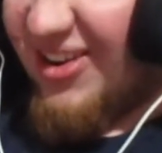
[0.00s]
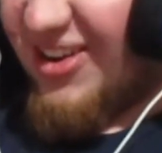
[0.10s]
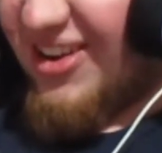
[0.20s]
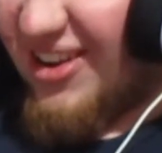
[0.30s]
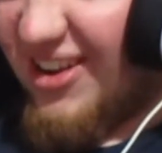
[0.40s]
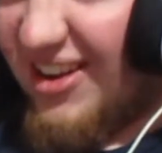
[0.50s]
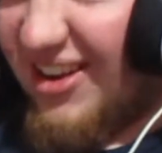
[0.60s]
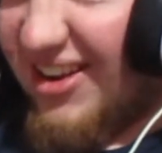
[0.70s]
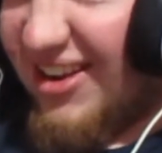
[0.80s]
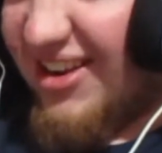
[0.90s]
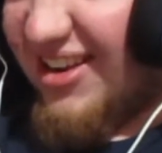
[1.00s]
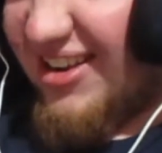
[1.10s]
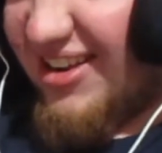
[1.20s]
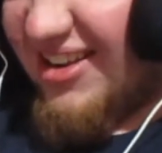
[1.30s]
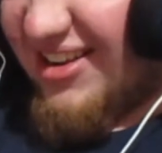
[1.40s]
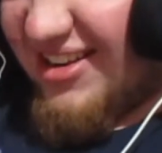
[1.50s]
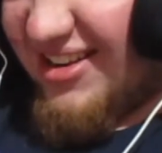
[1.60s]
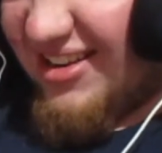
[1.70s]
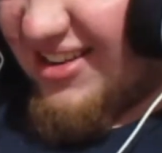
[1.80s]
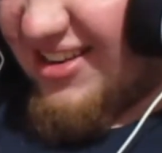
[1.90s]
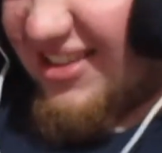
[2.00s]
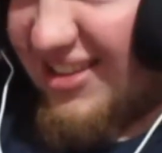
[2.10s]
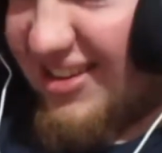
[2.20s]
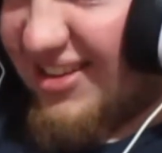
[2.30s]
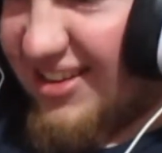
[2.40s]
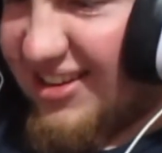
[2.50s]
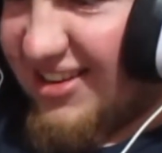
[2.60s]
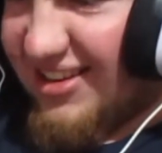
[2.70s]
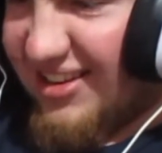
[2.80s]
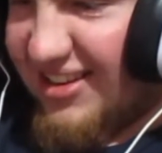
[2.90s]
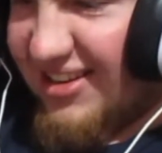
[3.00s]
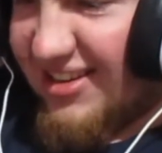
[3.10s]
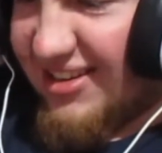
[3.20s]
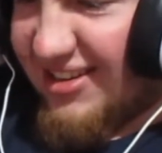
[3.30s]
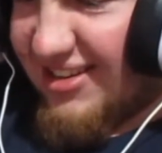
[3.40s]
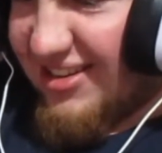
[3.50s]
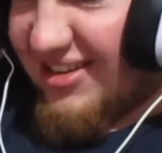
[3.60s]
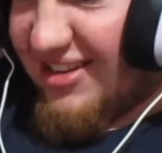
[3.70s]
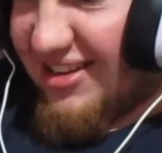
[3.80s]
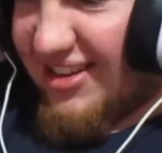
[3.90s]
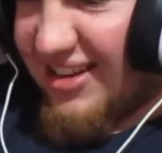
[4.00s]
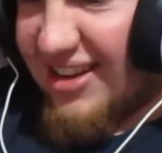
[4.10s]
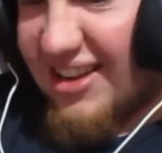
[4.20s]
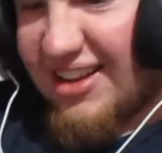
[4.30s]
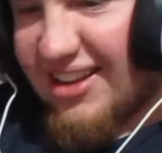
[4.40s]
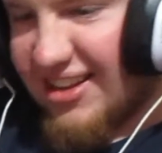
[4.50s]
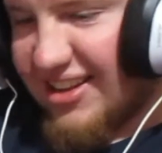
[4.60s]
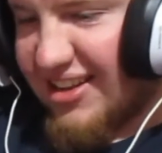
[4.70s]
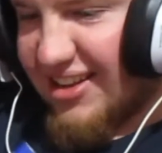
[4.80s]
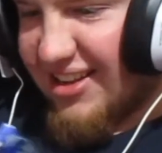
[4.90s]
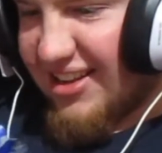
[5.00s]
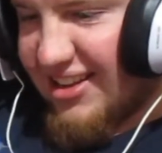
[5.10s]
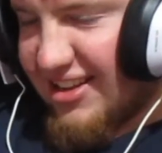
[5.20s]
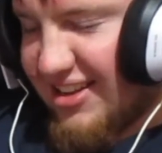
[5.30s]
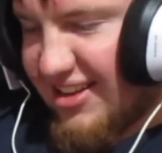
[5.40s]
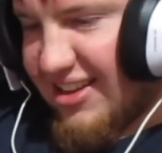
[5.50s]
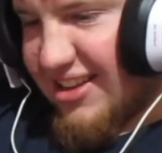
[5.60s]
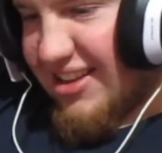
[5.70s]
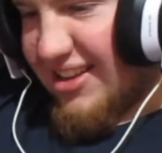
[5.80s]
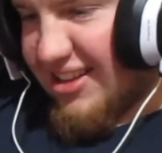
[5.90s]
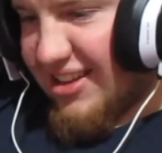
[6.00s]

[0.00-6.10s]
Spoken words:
No one is speaking in this clip.